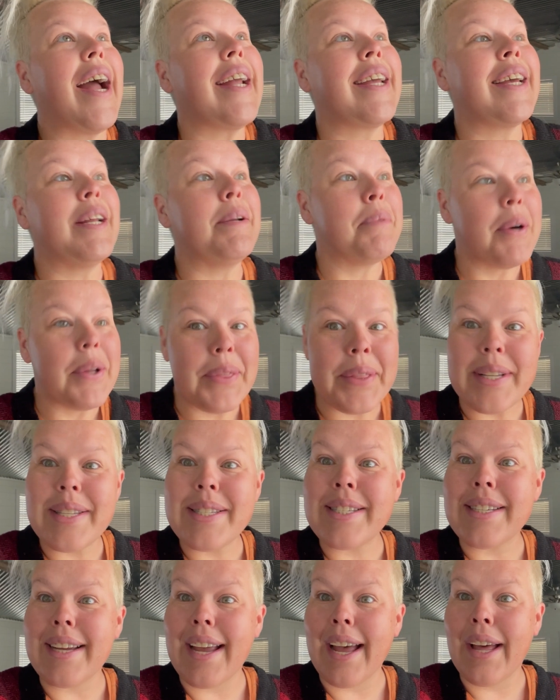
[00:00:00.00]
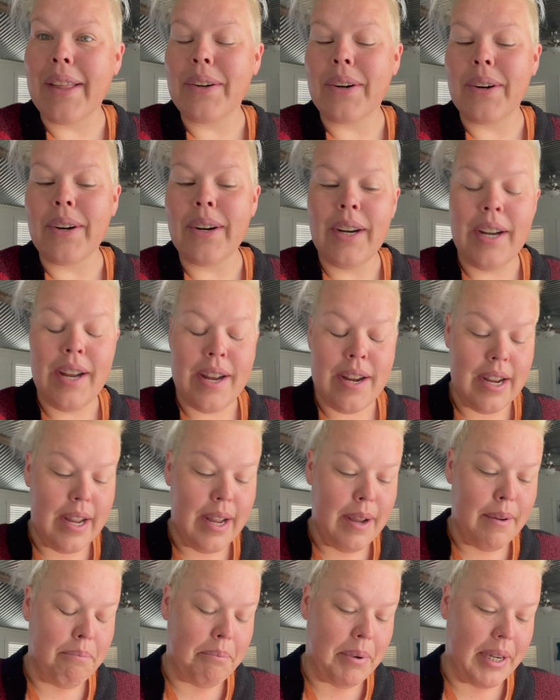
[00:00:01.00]
can put this together,
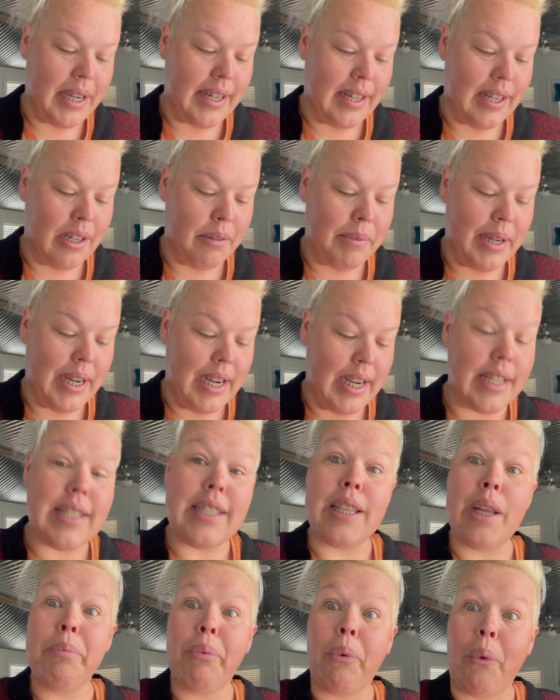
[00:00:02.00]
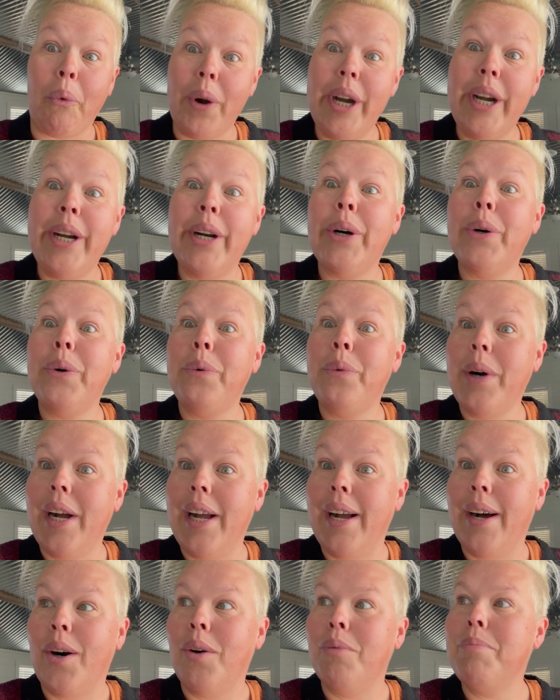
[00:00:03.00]
but I slept real
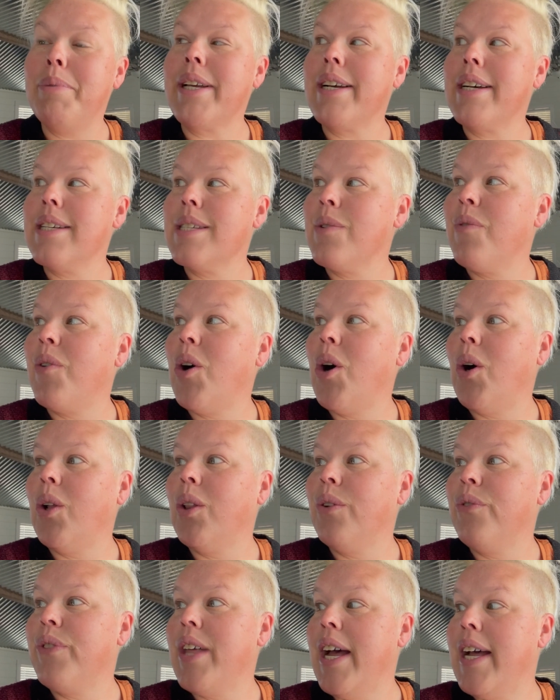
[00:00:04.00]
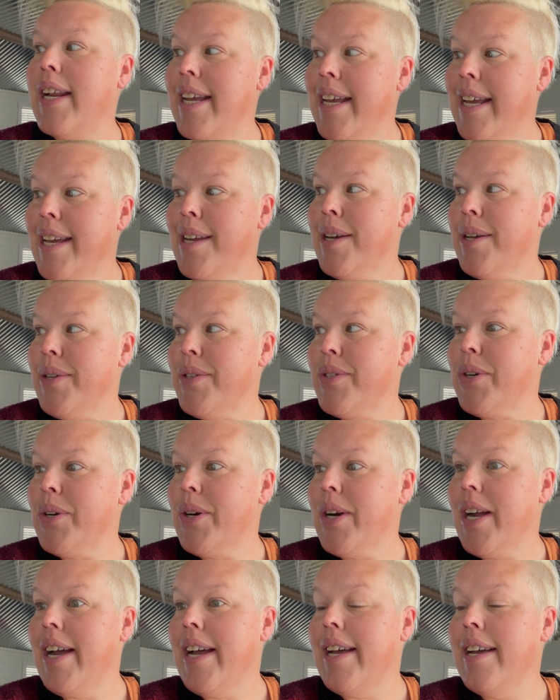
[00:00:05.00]
well because of all of that heat
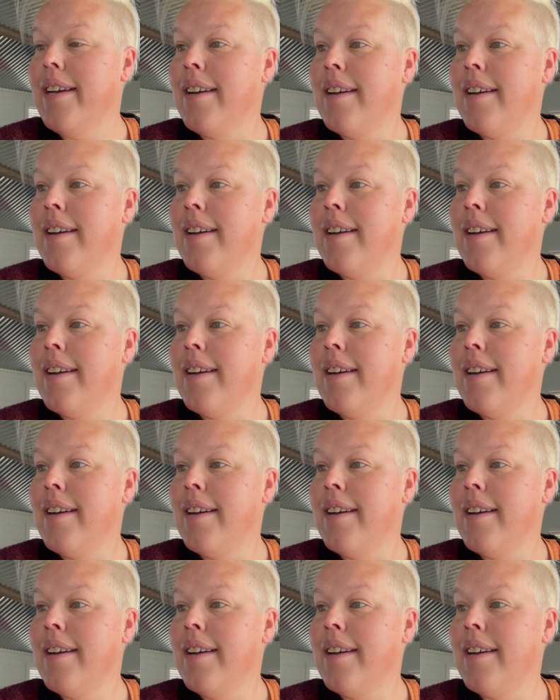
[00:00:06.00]
yesterday.